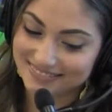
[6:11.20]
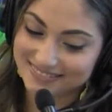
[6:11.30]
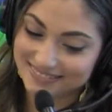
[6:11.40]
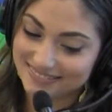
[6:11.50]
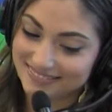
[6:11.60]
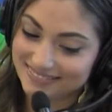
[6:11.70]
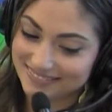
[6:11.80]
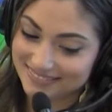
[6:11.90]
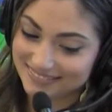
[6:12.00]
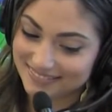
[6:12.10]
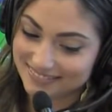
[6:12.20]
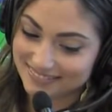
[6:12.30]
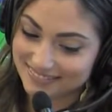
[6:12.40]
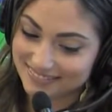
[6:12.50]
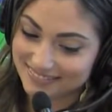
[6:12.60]

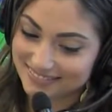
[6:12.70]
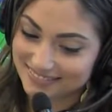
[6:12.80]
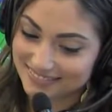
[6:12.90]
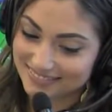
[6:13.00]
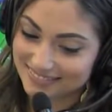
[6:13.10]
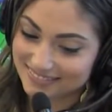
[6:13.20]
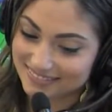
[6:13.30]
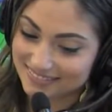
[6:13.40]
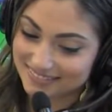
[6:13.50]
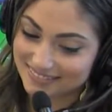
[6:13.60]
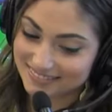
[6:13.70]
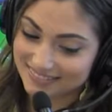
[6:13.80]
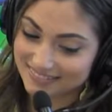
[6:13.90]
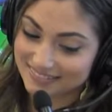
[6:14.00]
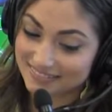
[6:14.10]

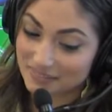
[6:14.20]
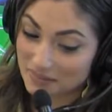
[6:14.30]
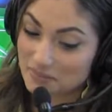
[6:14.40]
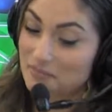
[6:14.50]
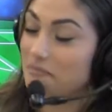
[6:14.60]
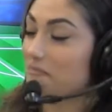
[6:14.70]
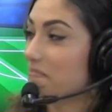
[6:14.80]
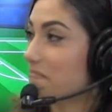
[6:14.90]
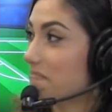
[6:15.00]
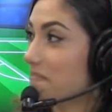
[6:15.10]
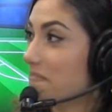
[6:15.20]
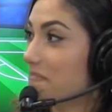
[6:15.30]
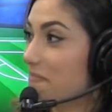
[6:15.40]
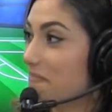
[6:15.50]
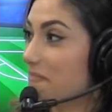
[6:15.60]

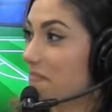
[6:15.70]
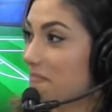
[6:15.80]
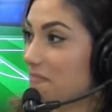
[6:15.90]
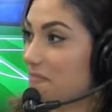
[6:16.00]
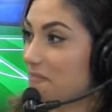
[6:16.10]
(not speaking)